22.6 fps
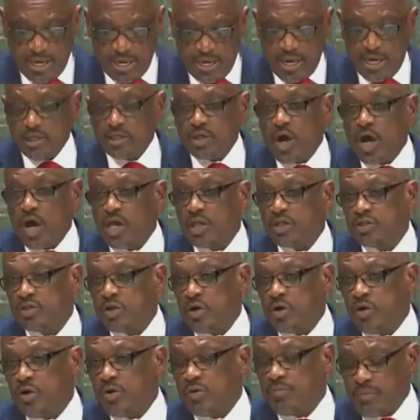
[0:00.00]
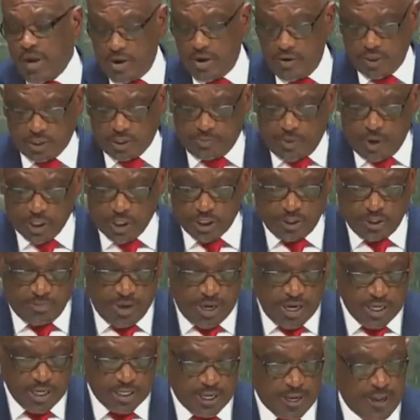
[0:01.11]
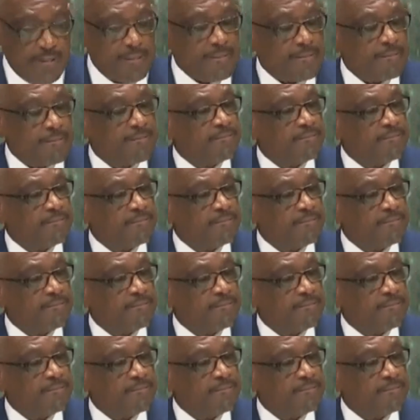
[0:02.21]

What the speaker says: it is also my responsibility